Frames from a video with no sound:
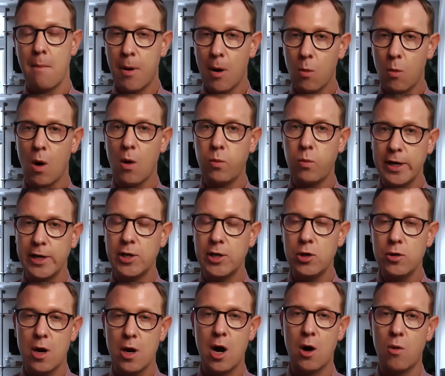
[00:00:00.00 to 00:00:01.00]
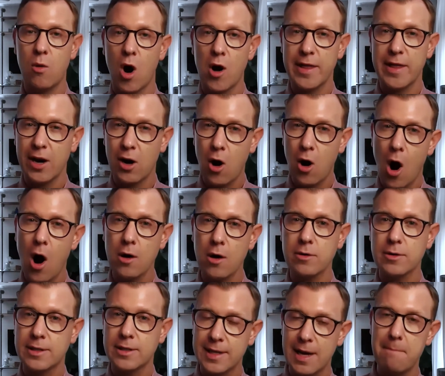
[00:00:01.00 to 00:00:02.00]
But what we do know are there
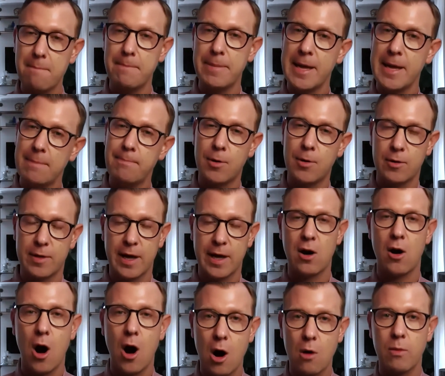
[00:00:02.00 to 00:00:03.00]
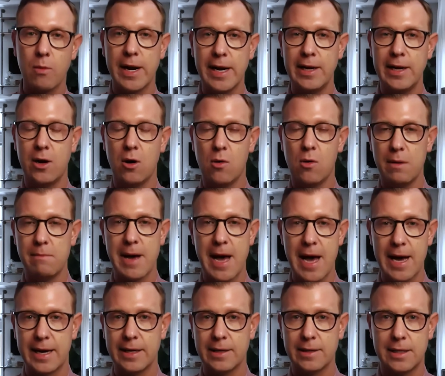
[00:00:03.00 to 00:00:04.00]
are some people that are already going
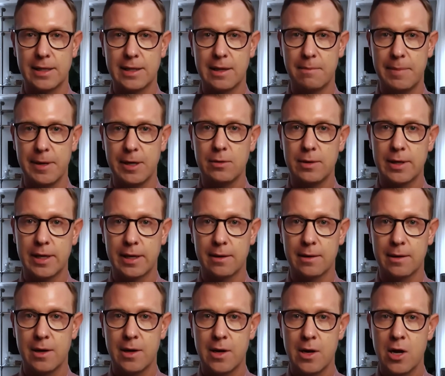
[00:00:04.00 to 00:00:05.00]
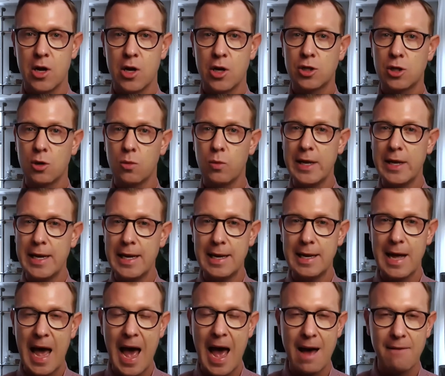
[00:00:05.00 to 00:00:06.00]
back into the building. So we need
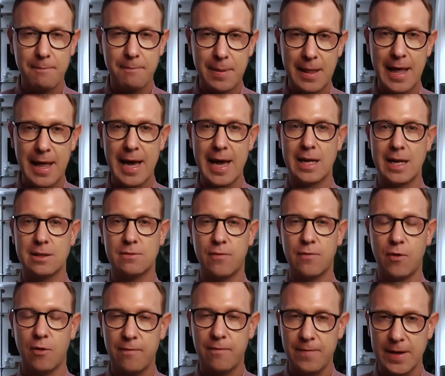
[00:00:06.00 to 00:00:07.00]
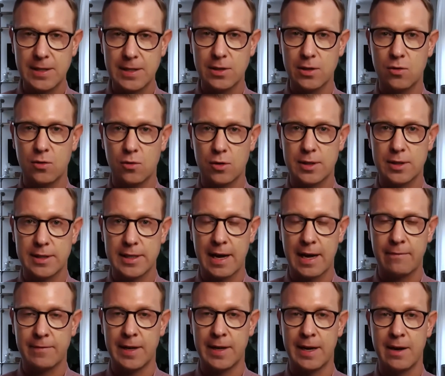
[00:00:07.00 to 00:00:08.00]
to have plans for physical
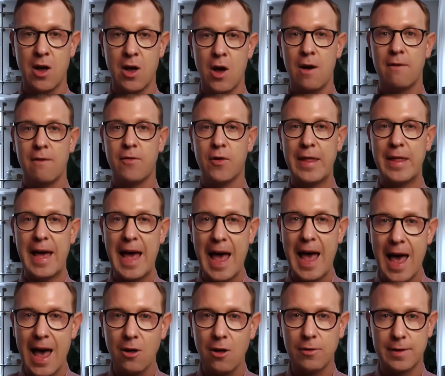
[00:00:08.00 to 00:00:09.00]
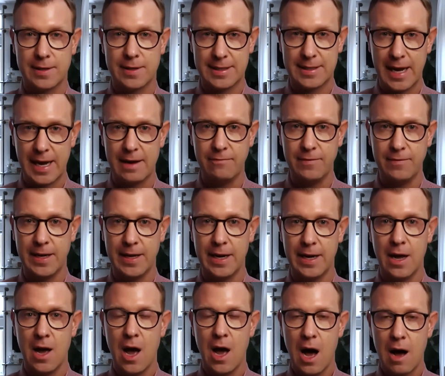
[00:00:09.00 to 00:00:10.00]
safety, for the health
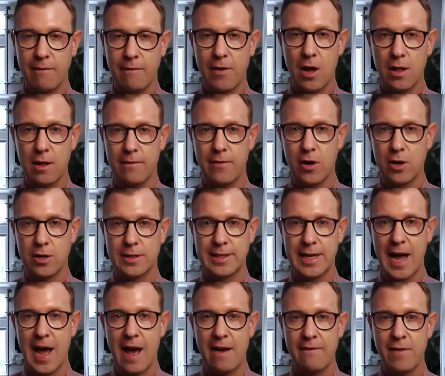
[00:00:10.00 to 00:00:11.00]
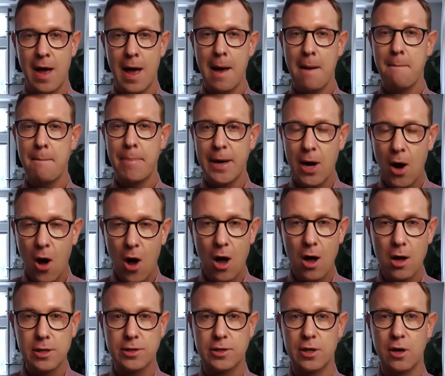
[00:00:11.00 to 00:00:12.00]
safety of all of our staff, but
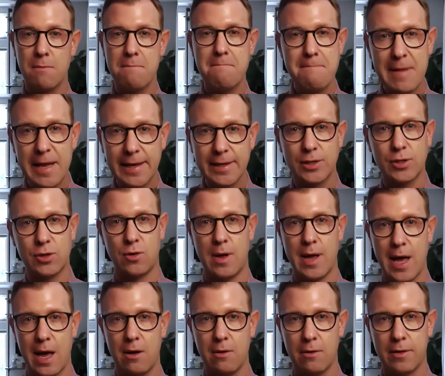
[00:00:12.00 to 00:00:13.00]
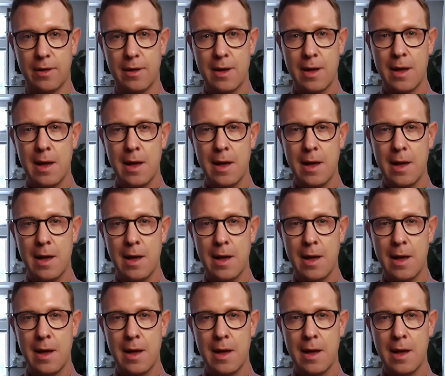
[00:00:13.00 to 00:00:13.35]
also mental health.